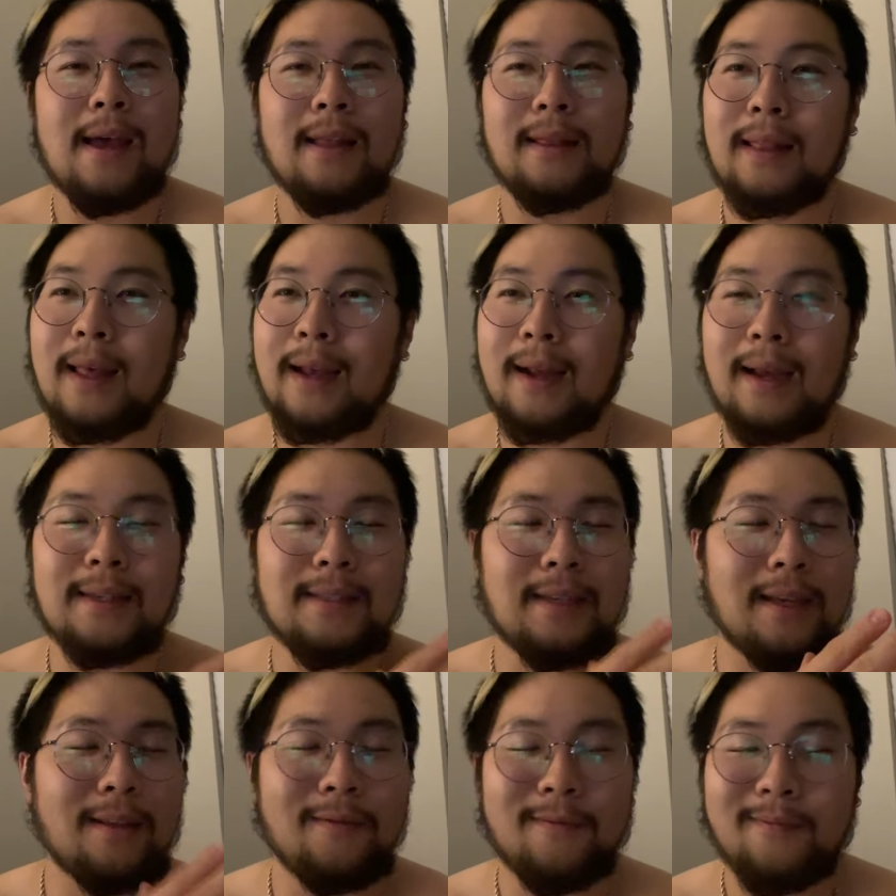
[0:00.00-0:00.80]
Like I
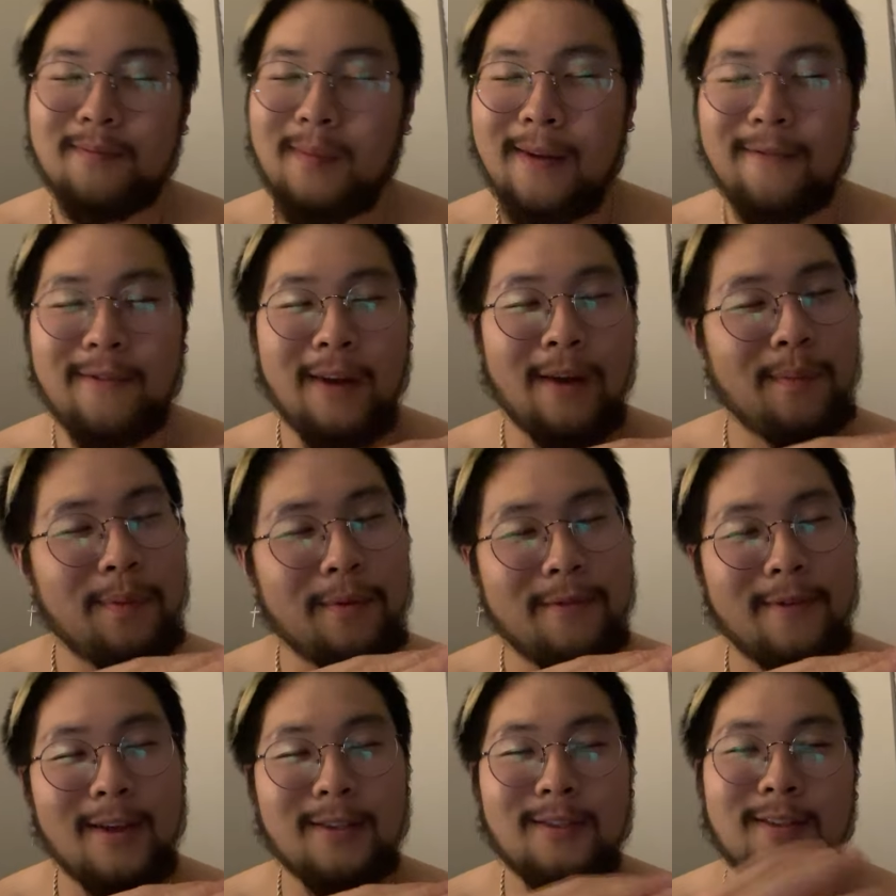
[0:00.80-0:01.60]
said, my favorite
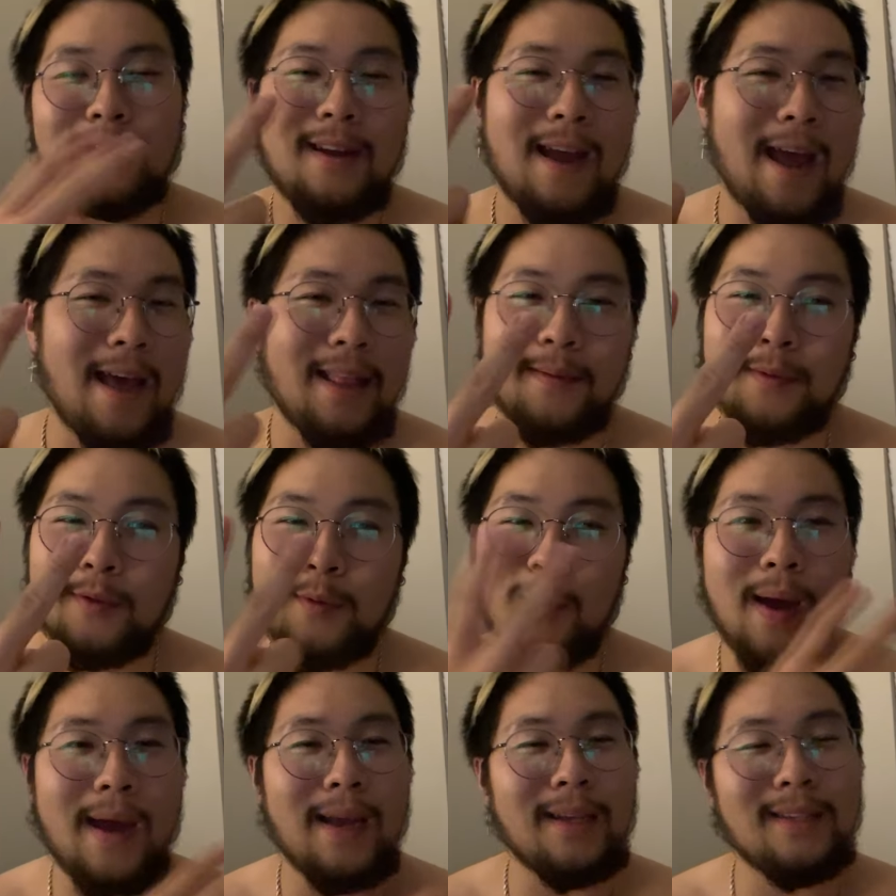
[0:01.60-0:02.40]
professor, had him
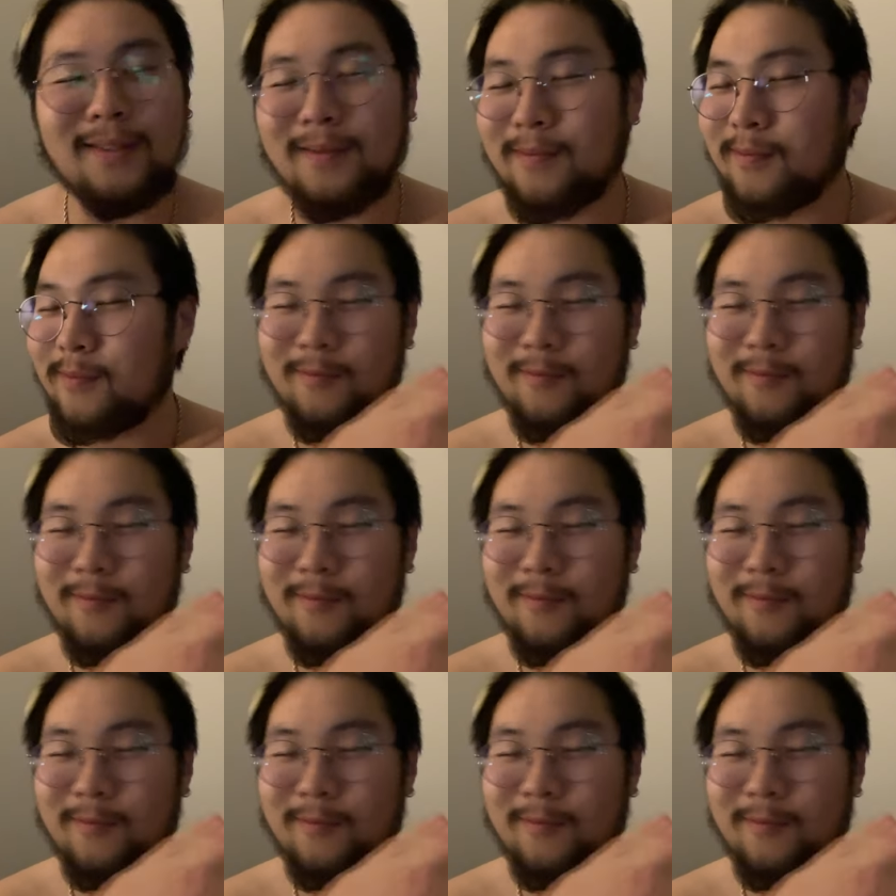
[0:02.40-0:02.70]
twice.